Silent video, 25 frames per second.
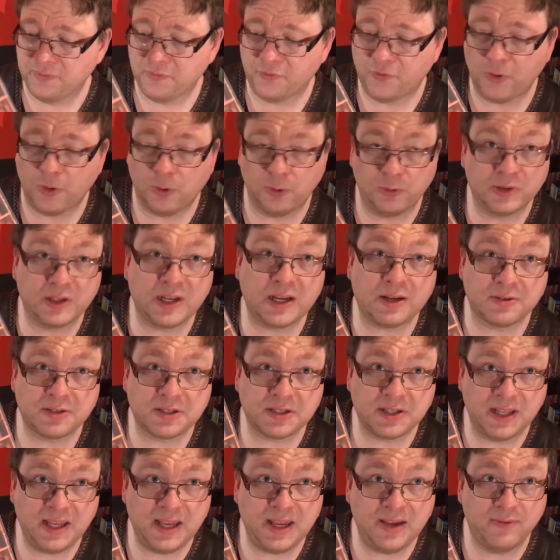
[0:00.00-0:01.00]
Fold out
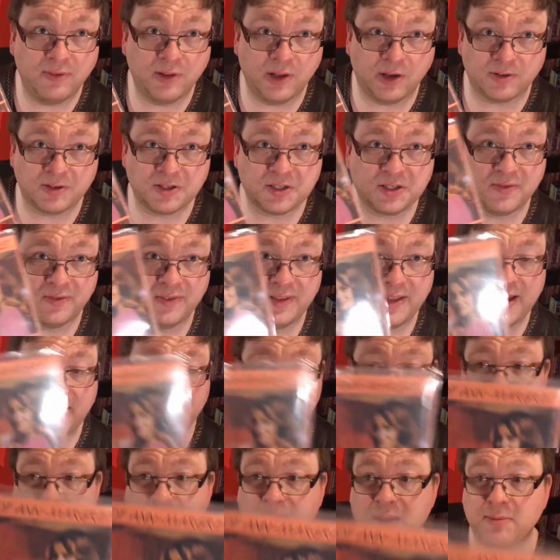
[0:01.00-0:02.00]
sleeve, lots of
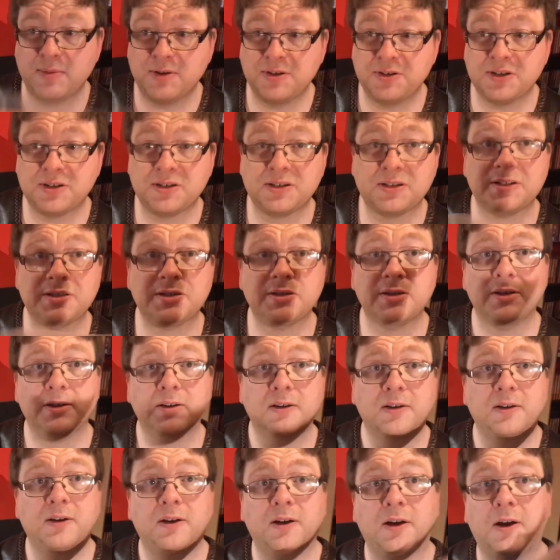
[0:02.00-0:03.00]
nice images
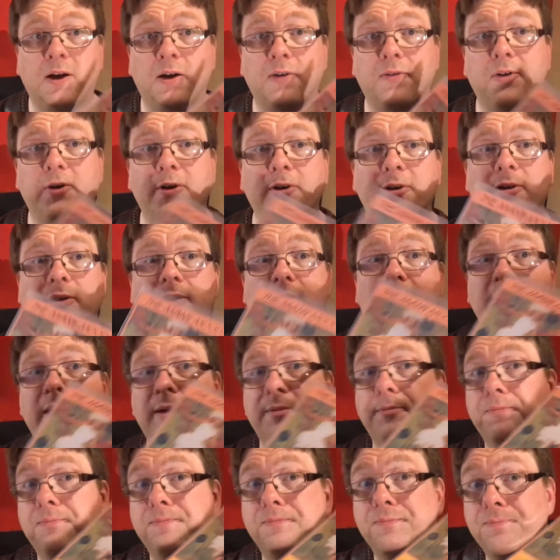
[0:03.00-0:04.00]
of her.
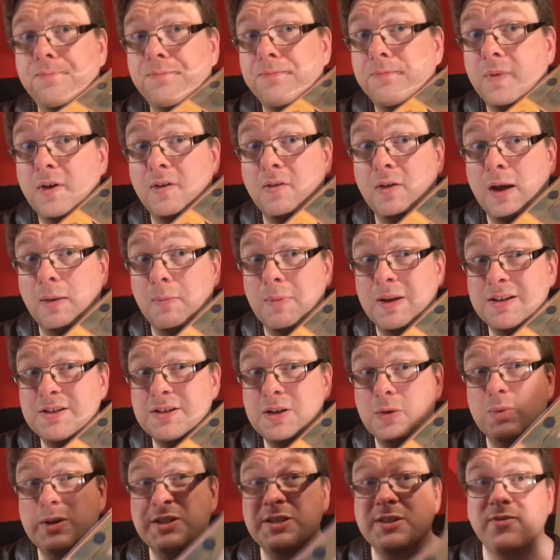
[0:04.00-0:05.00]
I mean,
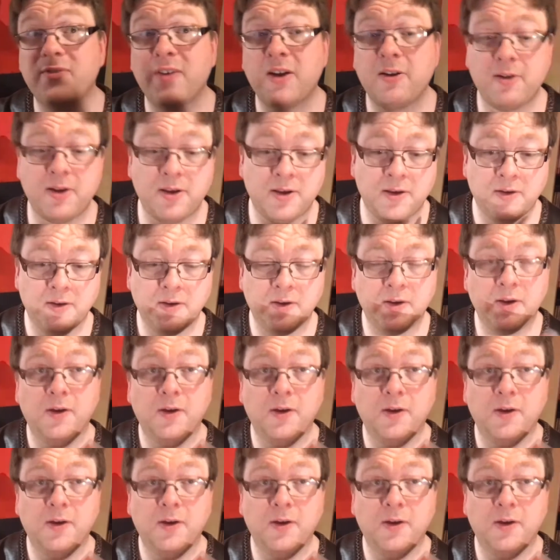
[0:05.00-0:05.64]
she was a very